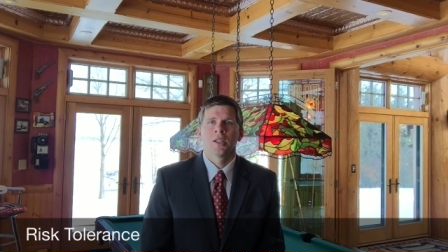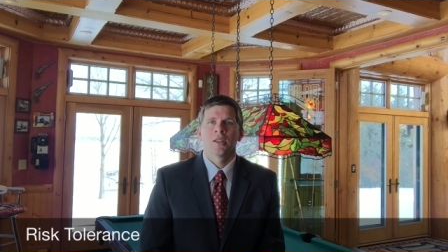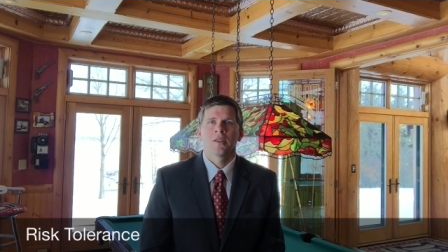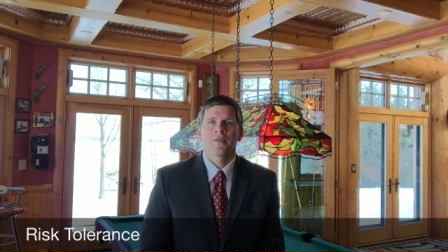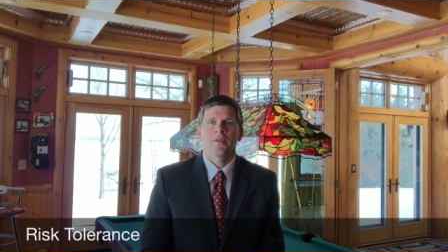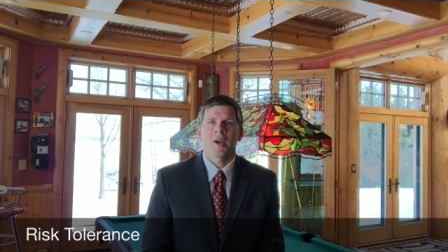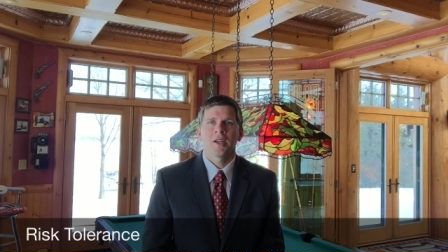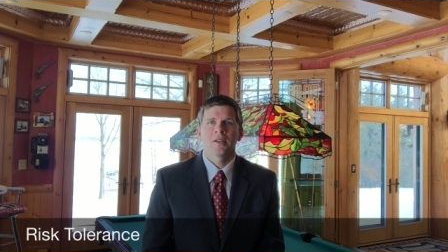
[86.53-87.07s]
The
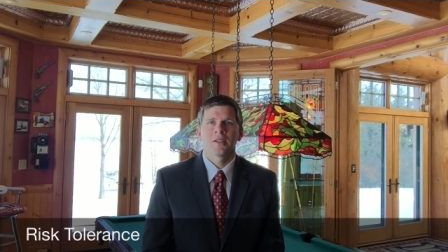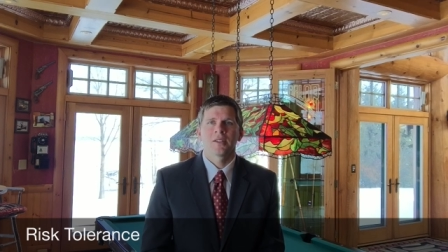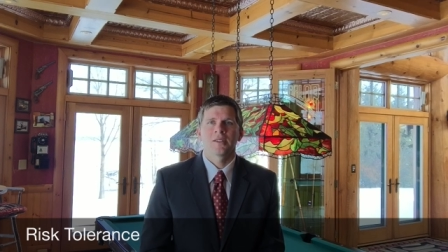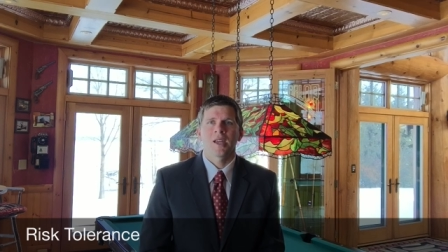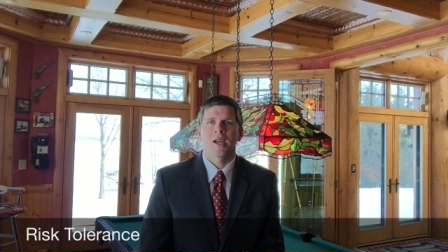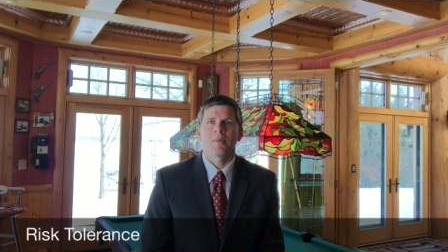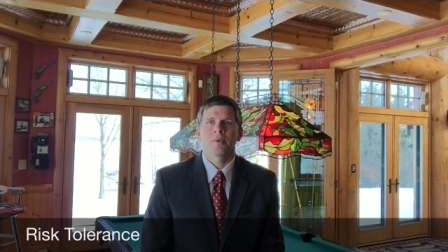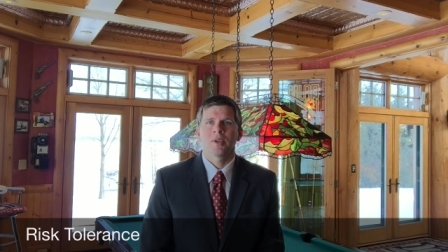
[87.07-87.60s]
final
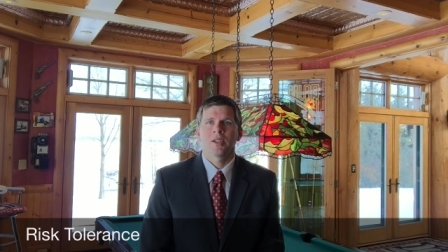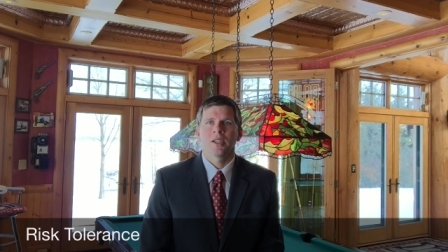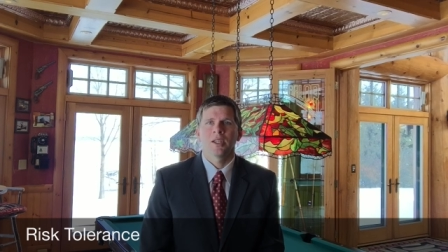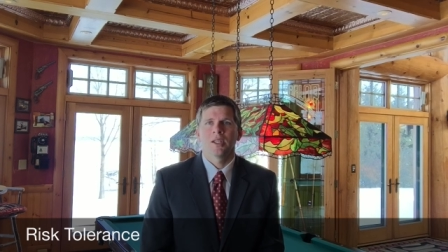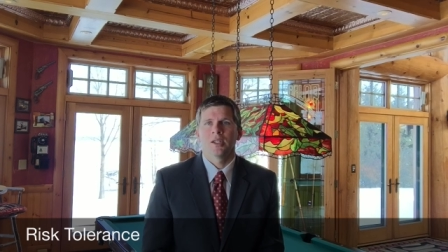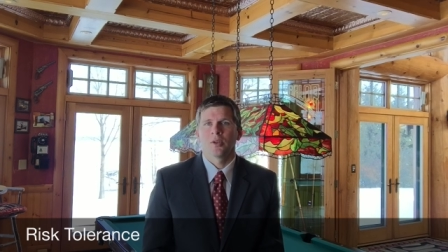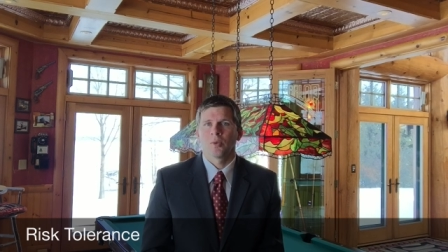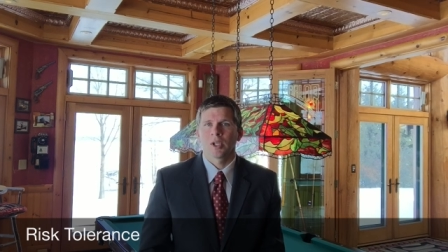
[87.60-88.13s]
step
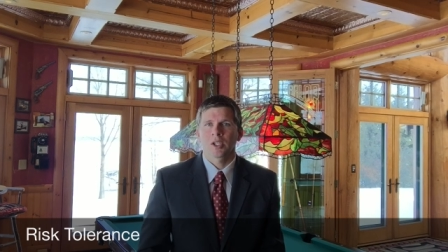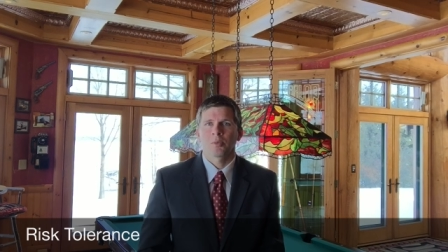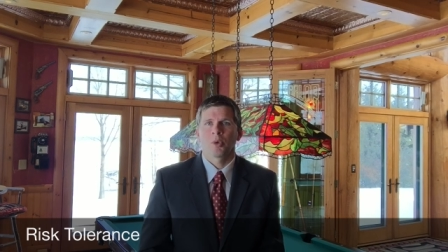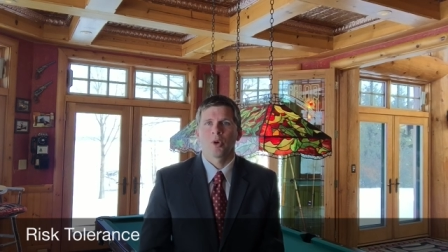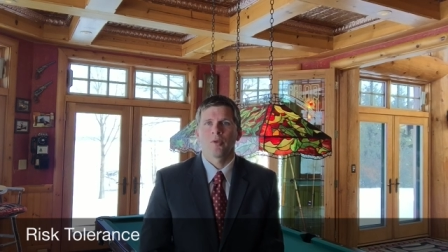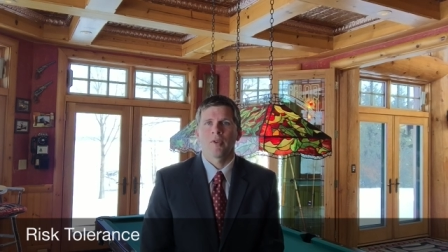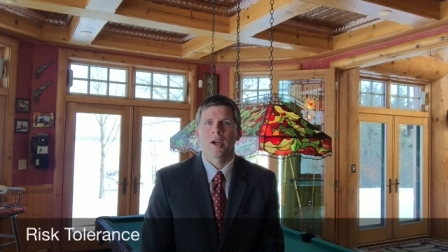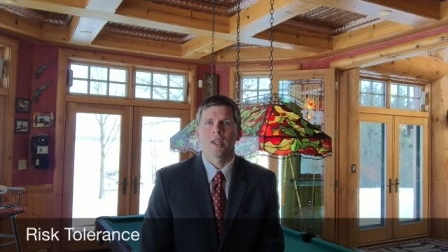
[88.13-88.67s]
in the risk
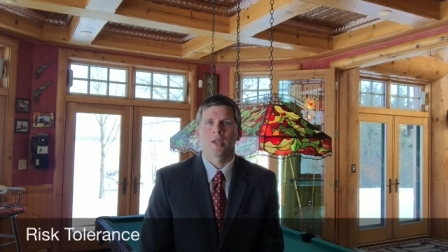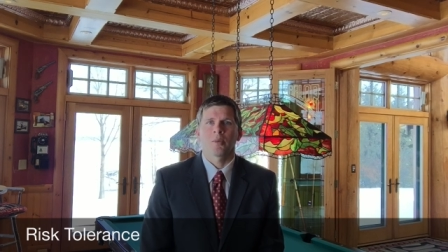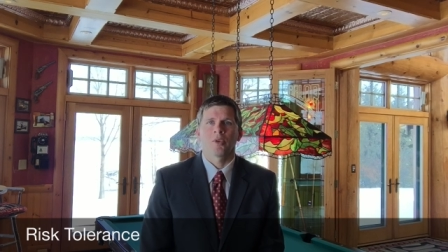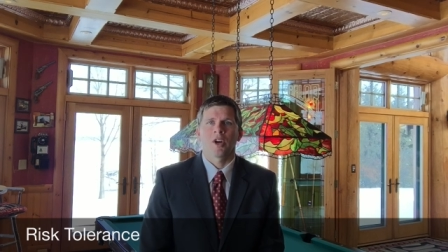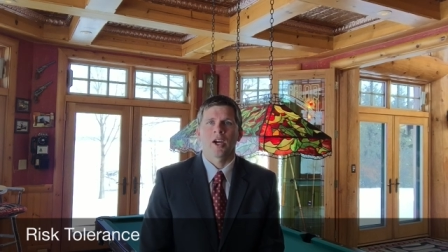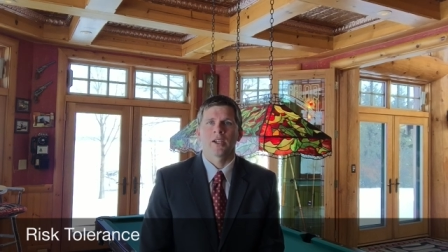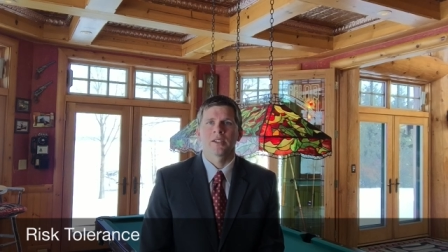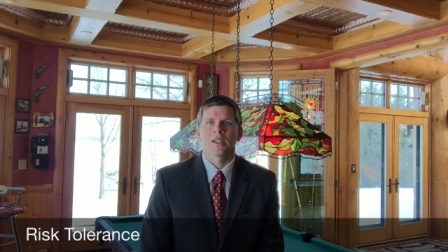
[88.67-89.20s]
profiling
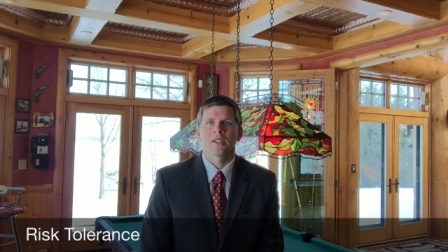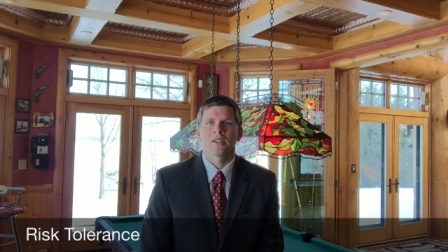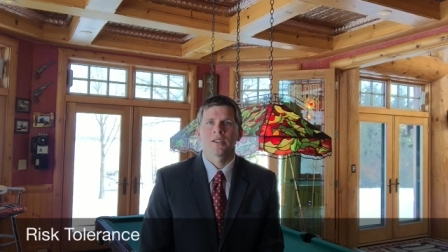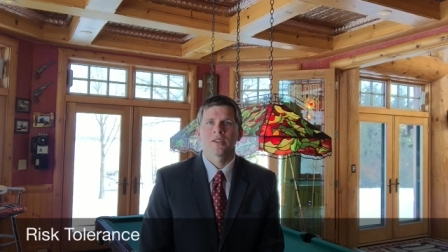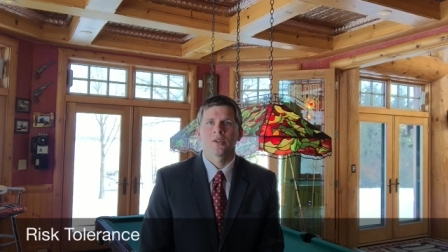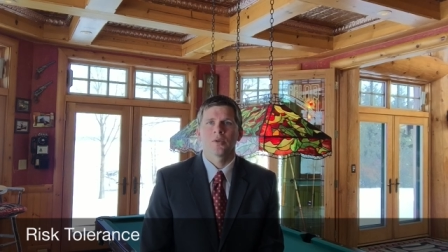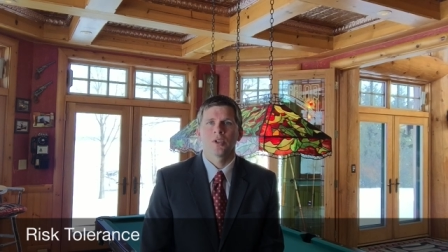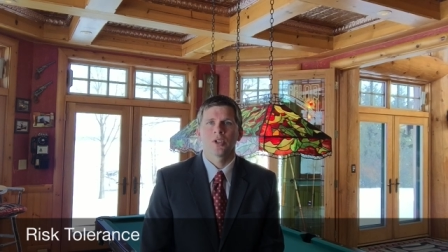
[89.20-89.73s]
process
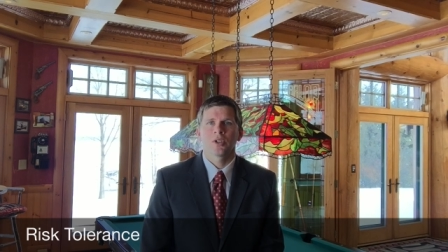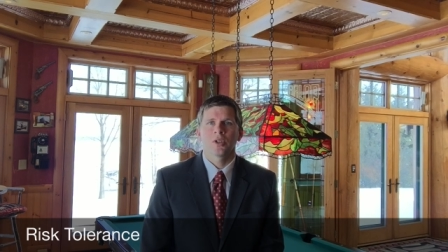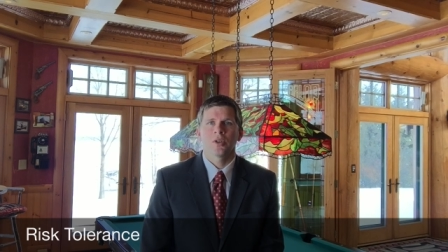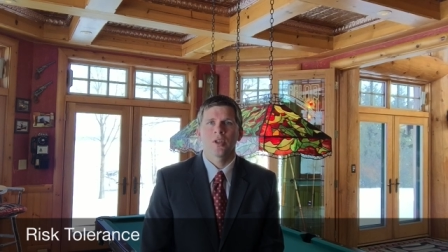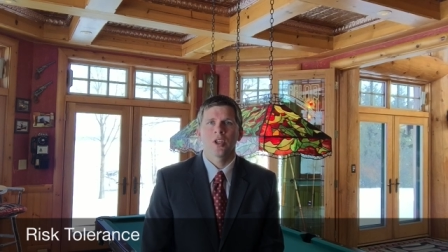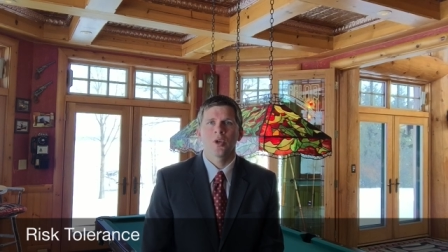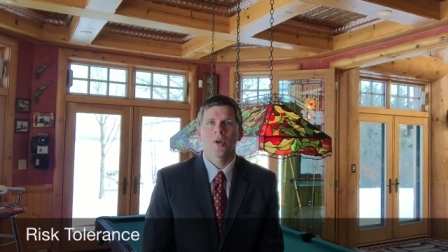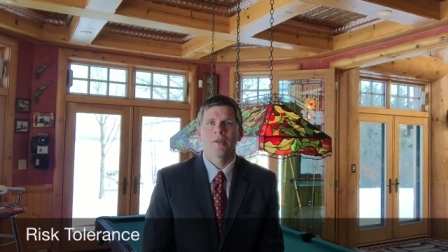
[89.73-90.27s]
is to ensure
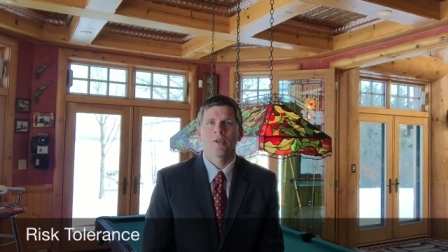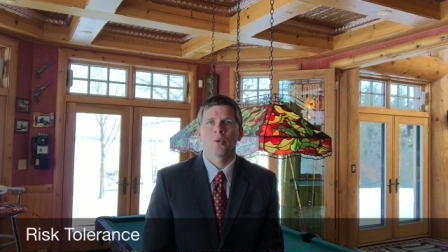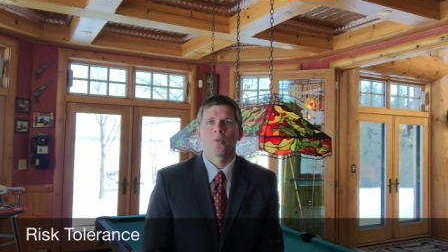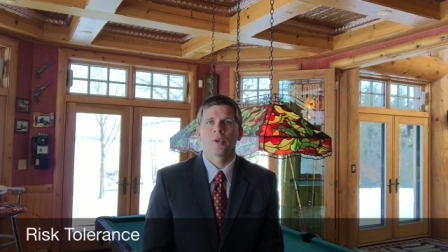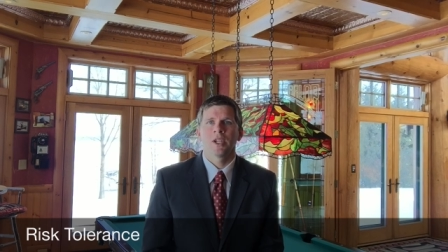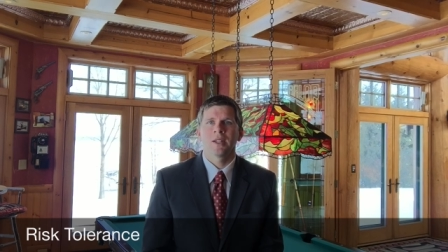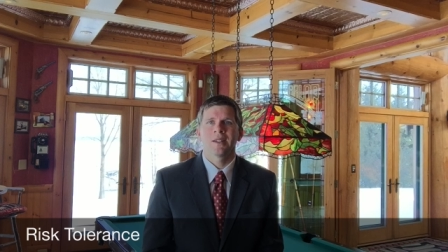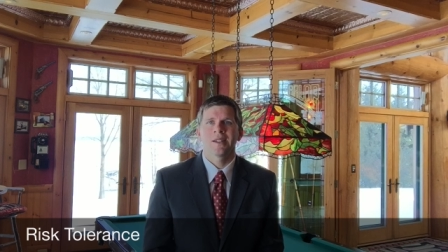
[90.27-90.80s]
that you have a
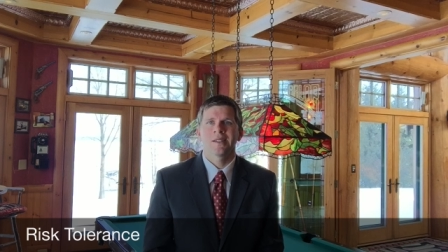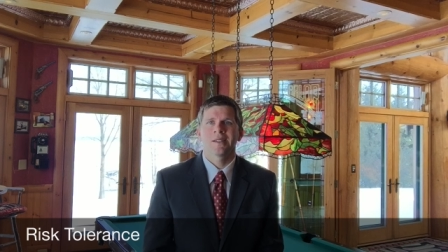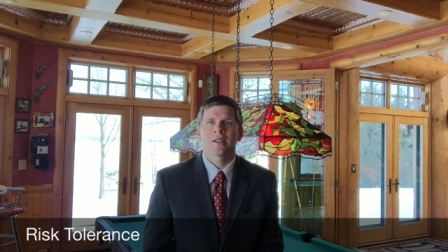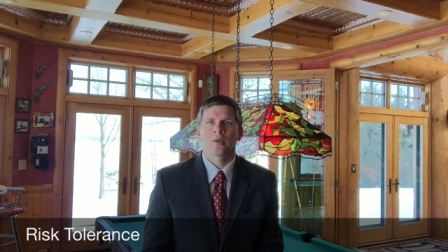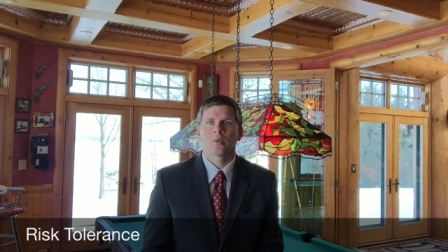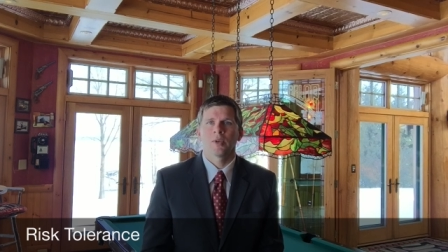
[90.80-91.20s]
realistic